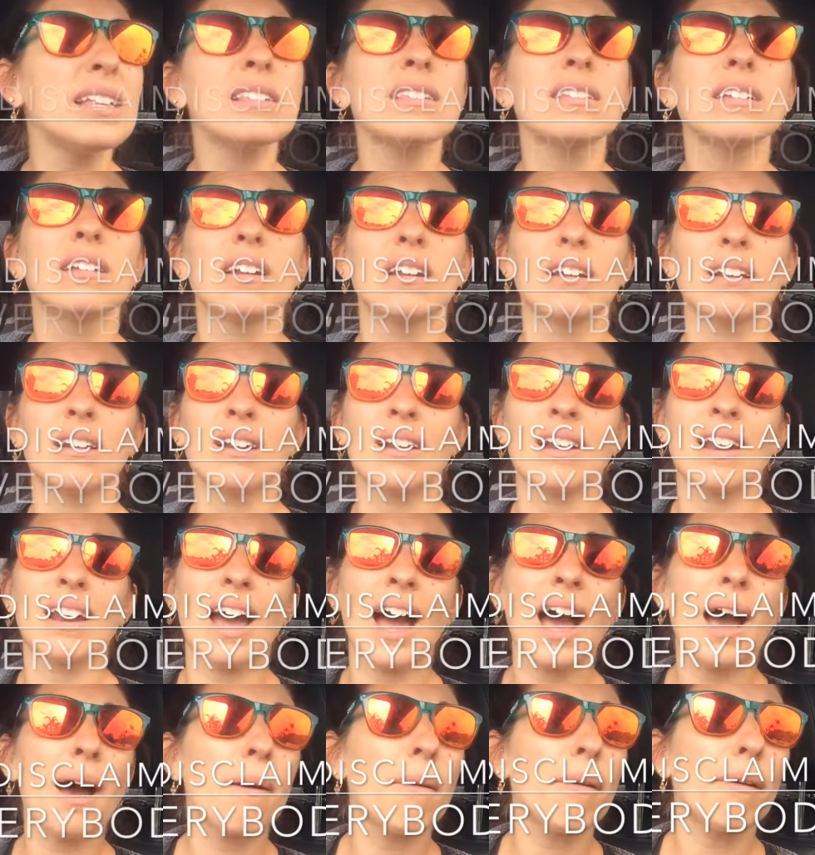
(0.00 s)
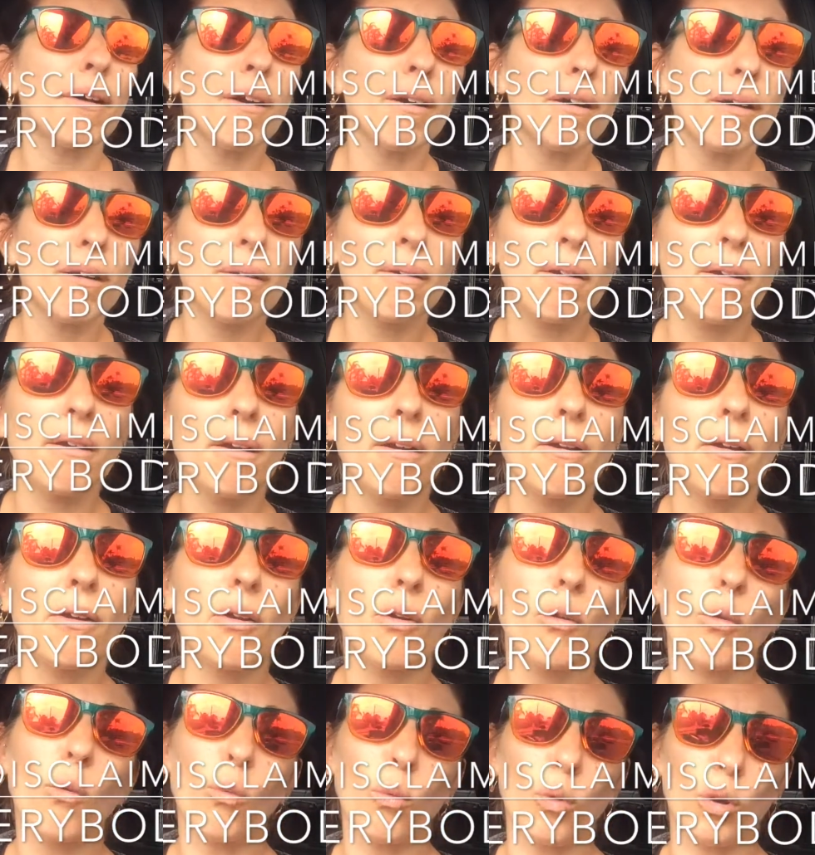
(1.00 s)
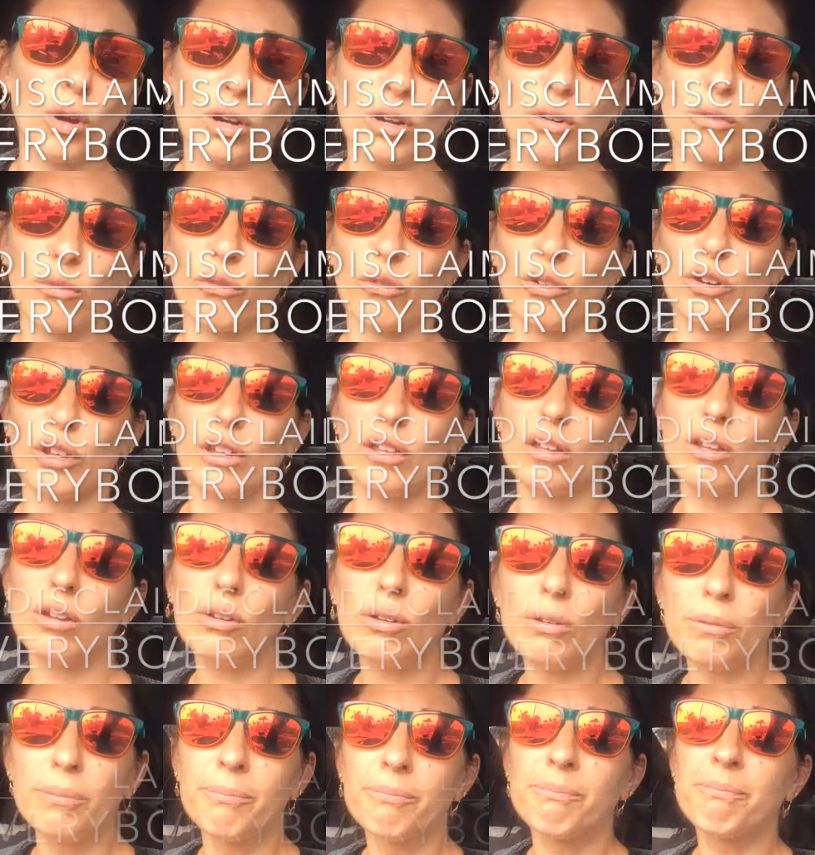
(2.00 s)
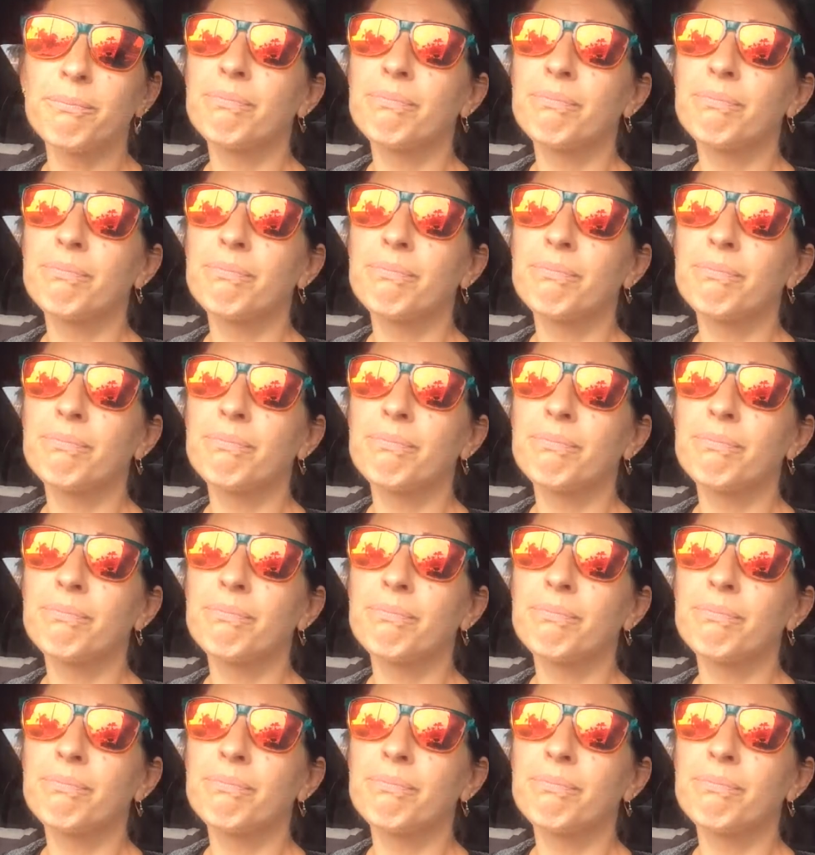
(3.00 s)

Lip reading: is gonna not work for you.